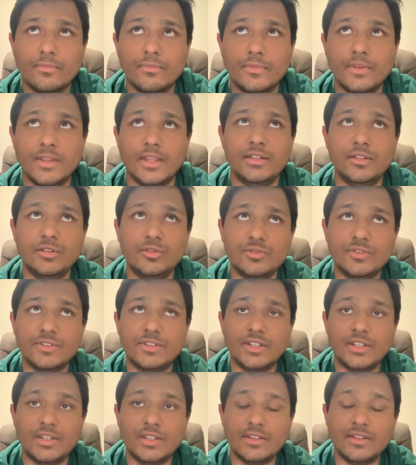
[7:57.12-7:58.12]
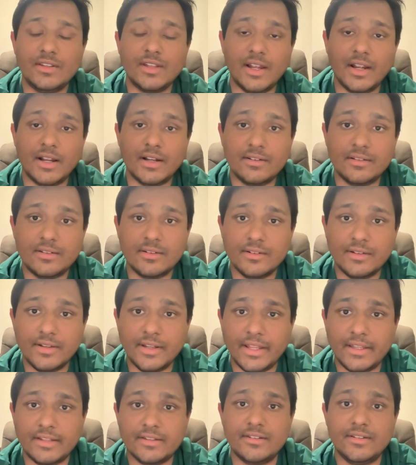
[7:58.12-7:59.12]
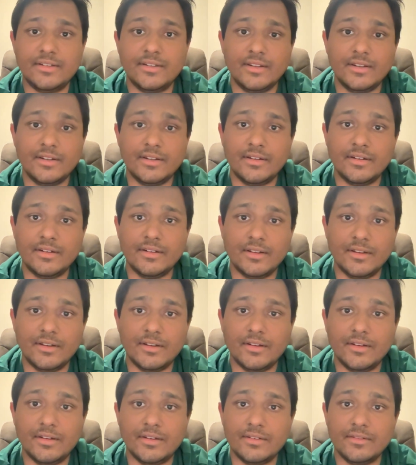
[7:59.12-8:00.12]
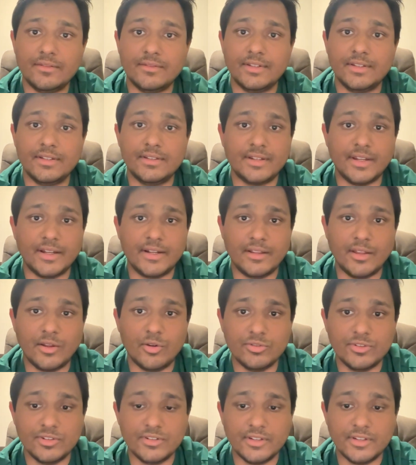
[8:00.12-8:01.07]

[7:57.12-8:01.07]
then you see that next year, his 10th house